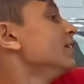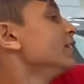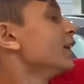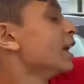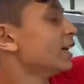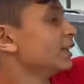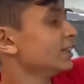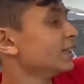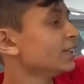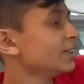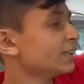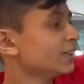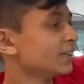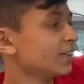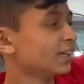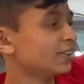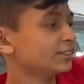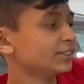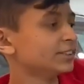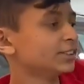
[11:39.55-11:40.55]
And then it
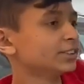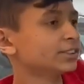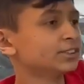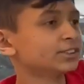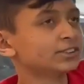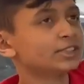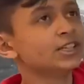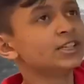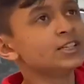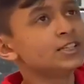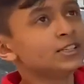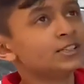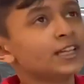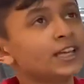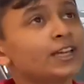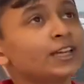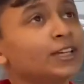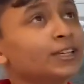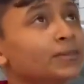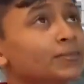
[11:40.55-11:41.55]
has this
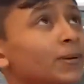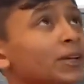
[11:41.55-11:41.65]
like in my